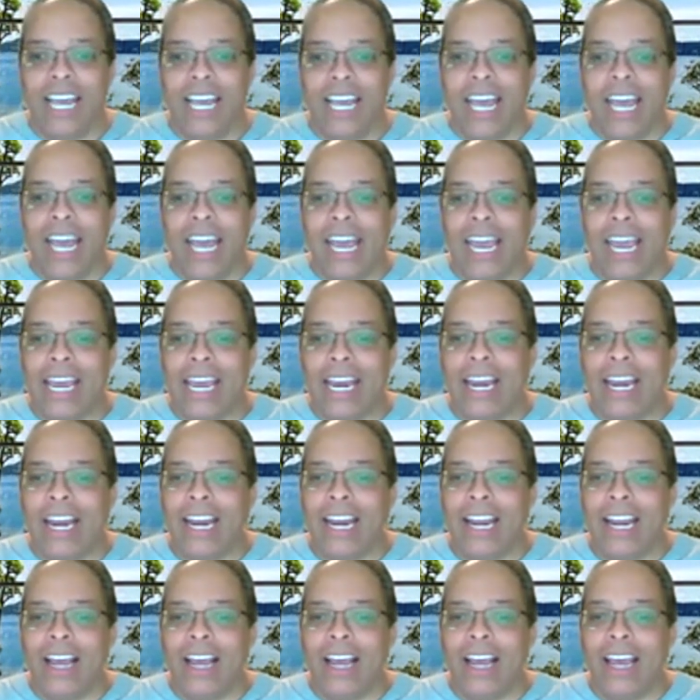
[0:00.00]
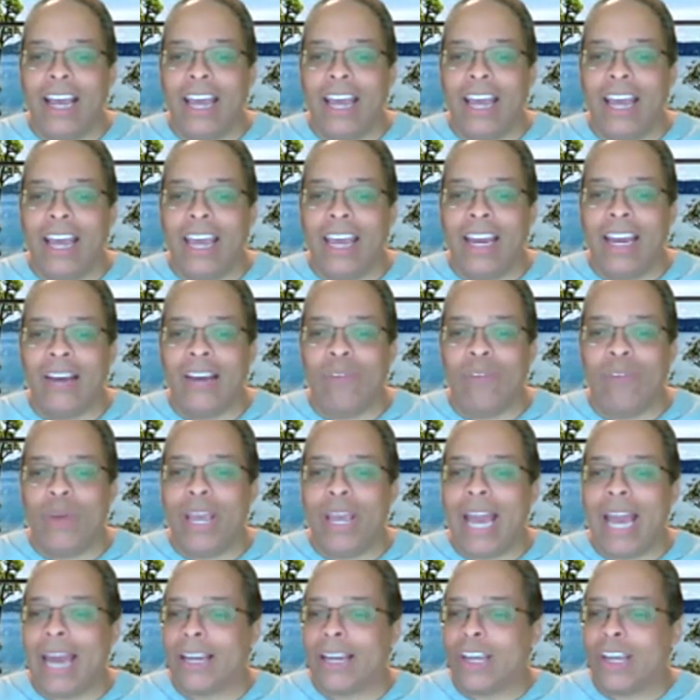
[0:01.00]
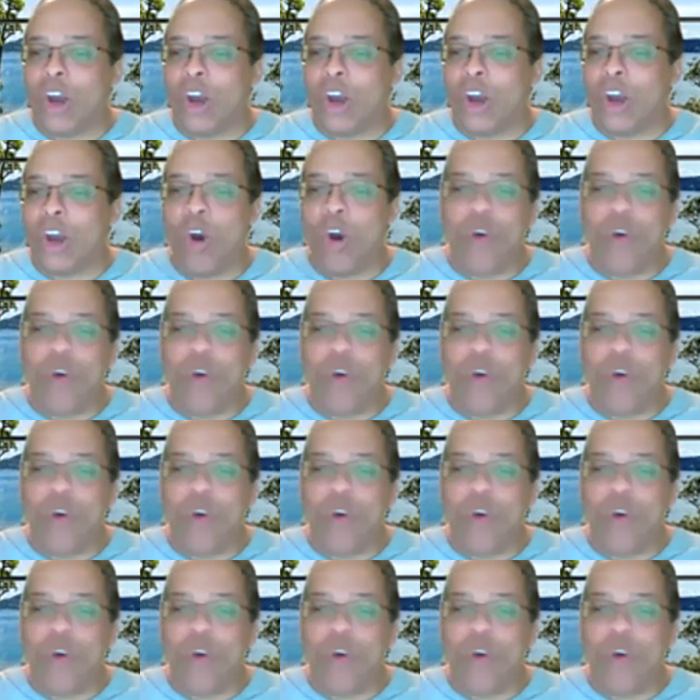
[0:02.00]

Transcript: and and we got COVID